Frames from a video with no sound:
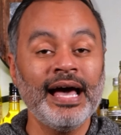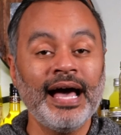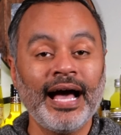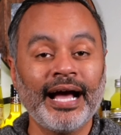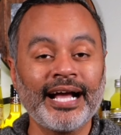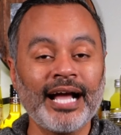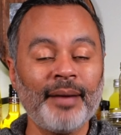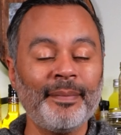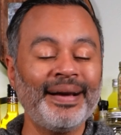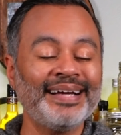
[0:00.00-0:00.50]
I
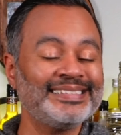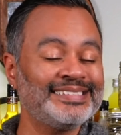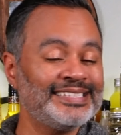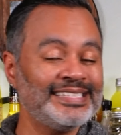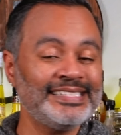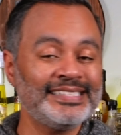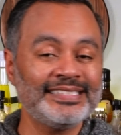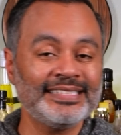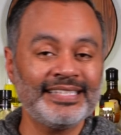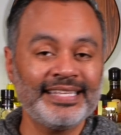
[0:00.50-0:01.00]
got my
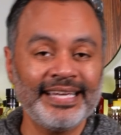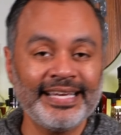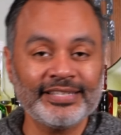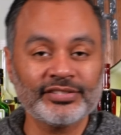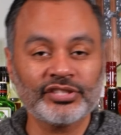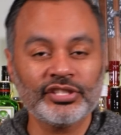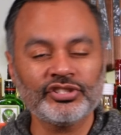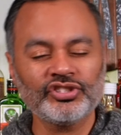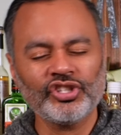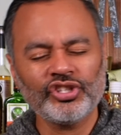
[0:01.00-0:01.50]
cheat sheet here,
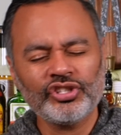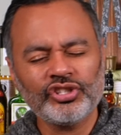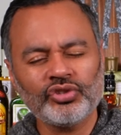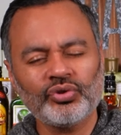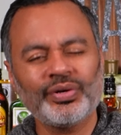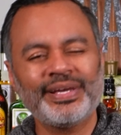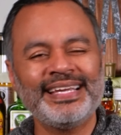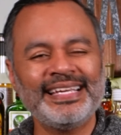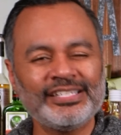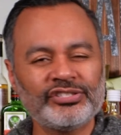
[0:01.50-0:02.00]
so there's a little
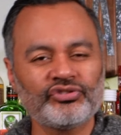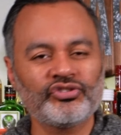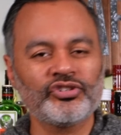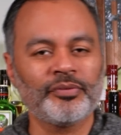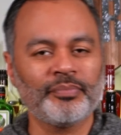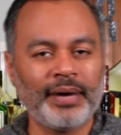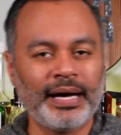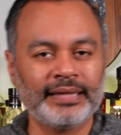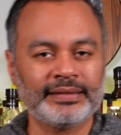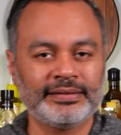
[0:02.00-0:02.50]
history
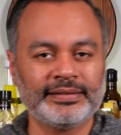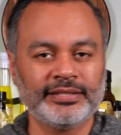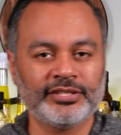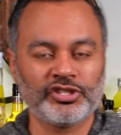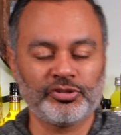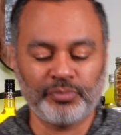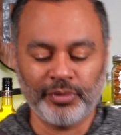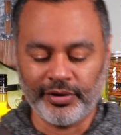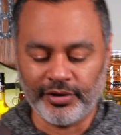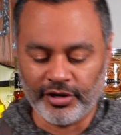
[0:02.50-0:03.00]
about the
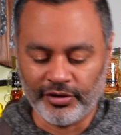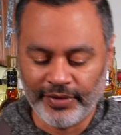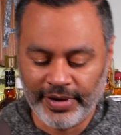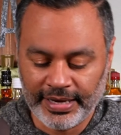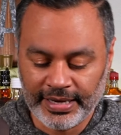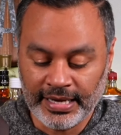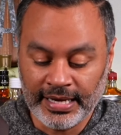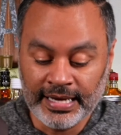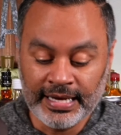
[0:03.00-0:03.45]
spirit, all right?